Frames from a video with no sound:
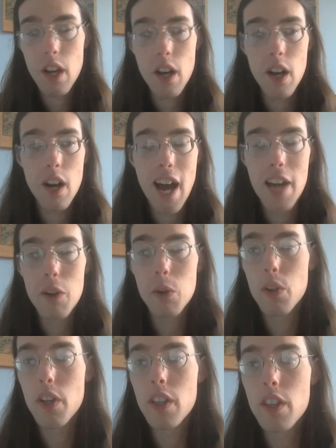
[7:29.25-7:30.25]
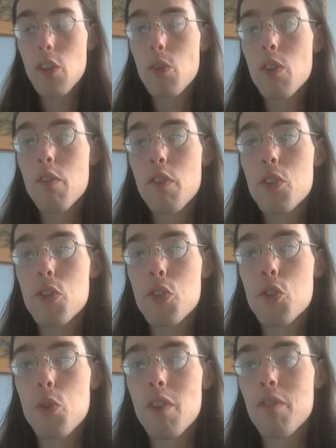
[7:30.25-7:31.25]
I don't look at the universe as
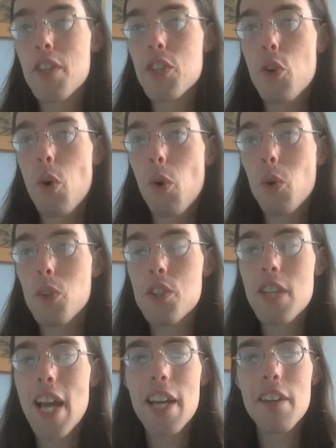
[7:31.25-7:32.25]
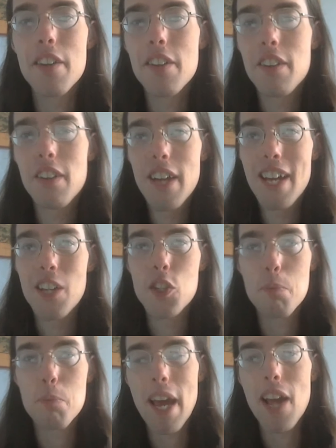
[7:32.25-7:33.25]
sort of this cold, dead
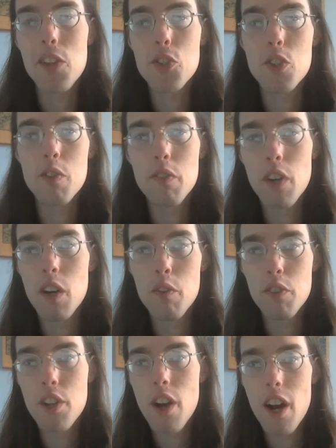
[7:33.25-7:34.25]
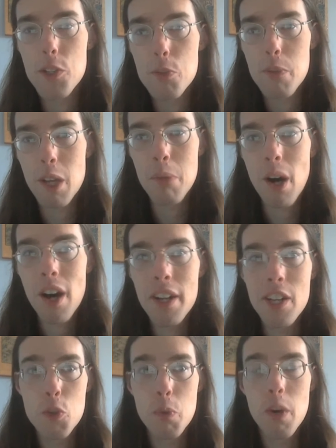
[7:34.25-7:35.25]
expanse of cosmic
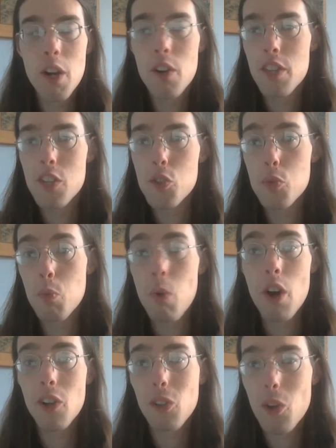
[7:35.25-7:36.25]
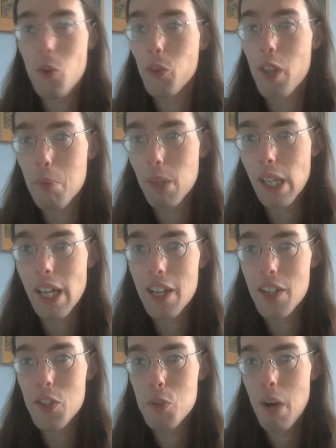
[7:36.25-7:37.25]
bodies where this one lonely
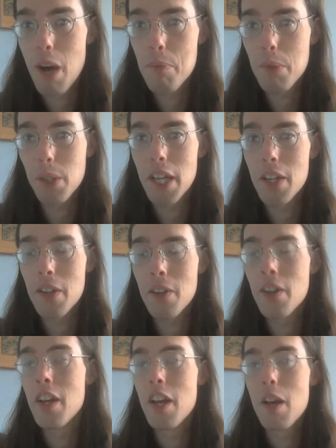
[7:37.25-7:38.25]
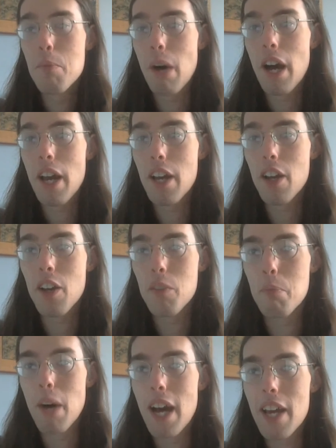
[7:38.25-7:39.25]
planet is populated by
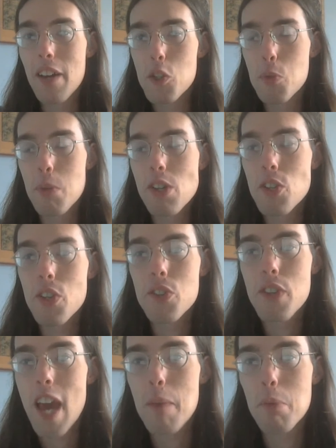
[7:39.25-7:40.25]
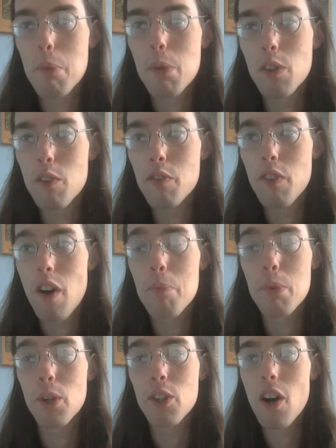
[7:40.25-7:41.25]
a species capable of
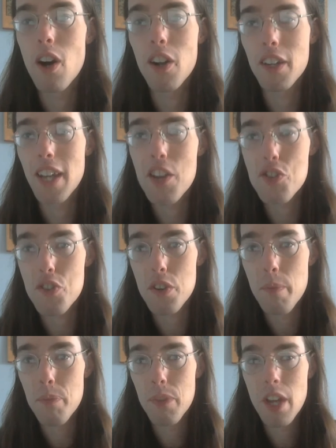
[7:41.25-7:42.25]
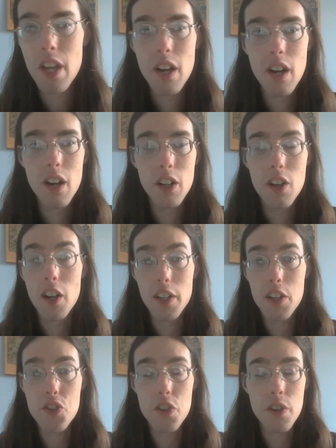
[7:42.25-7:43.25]
upper cognition.
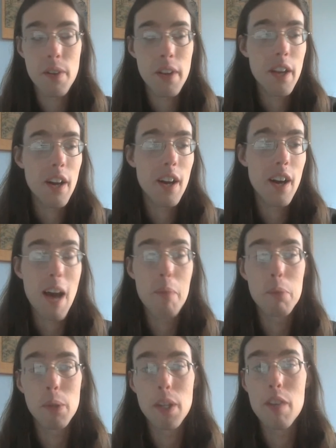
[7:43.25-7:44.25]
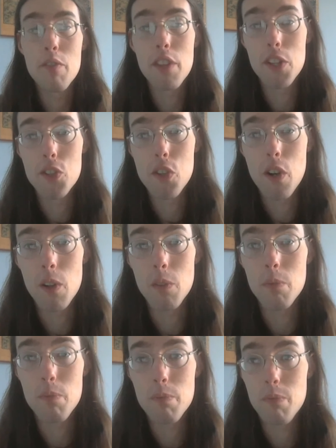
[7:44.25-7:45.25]
I believe that it's all
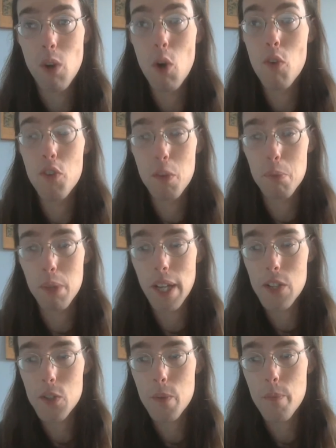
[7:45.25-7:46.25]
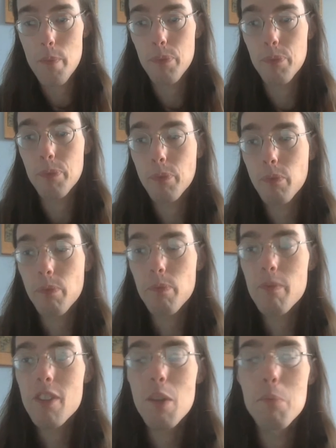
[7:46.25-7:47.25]
over the place.
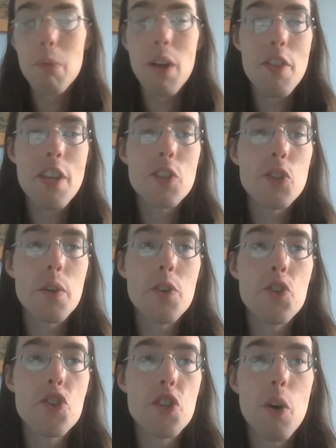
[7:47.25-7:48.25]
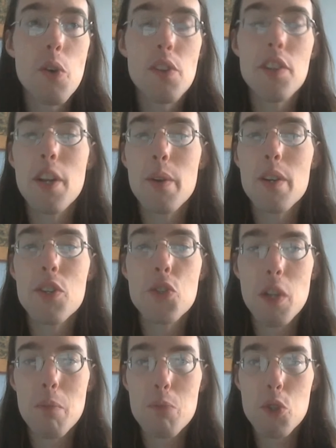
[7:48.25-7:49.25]
But this could show that there is
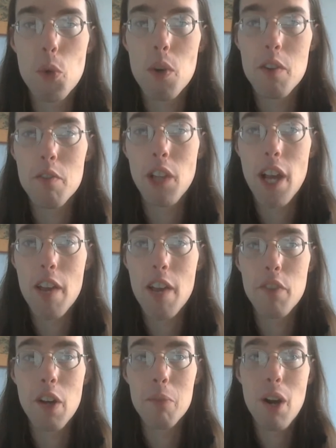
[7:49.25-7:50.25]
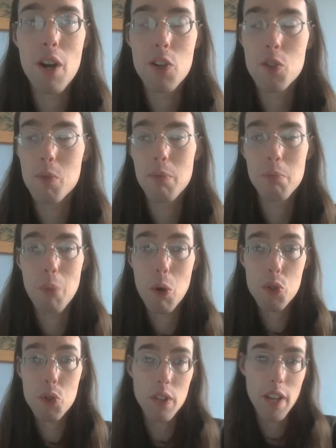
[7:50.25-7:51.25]
some sort of life on Mars.
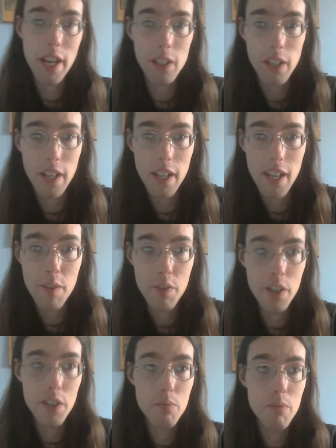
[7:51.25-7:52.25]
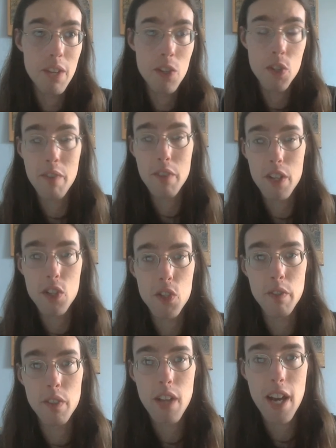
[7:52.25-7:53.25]
Most likely, if it is evidence
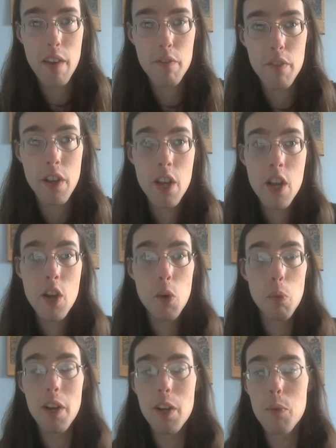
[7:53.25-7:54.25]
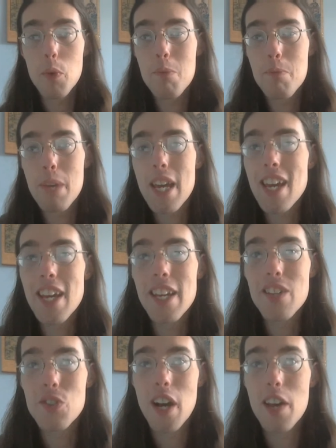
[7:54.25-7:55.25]
of life, what it would be
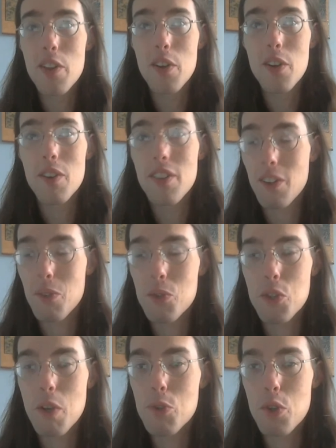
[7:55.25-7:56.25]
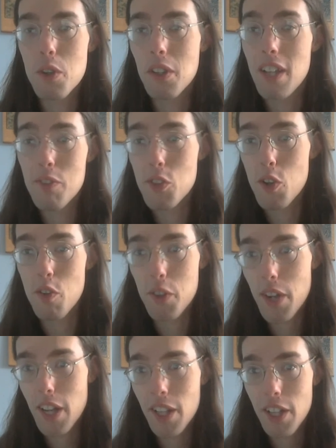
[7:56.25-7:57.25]
is either, some sort of
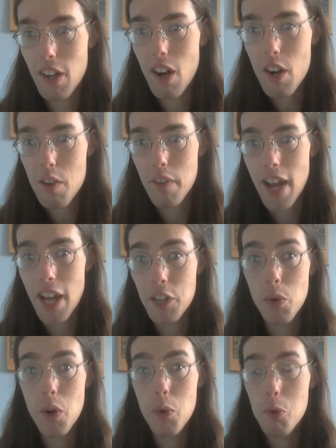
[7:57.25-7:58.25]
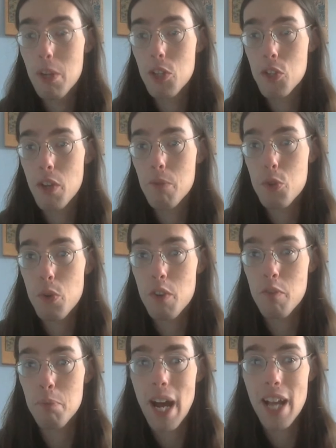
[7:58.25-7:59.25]
leftover alien artifact, or it would be some sort
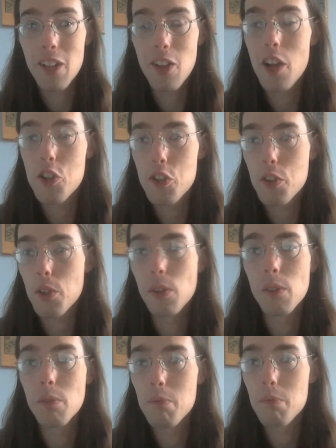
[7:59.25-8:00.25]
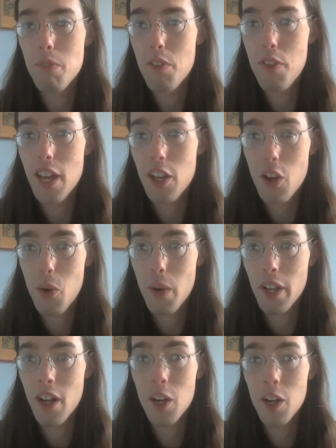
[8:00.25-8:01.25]
of biological thing
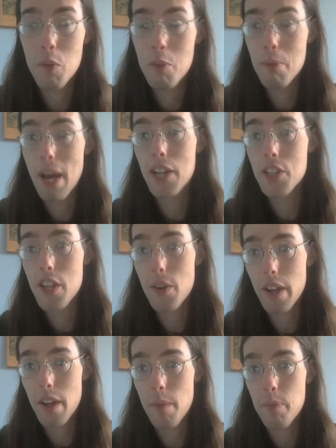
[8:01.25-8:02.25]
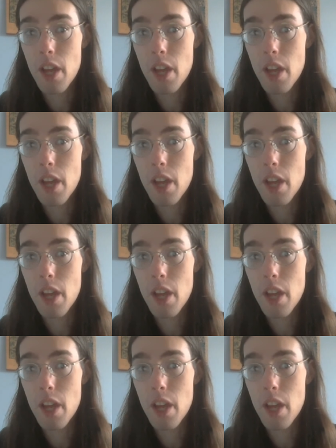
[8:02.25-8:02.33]
going on with bacteria.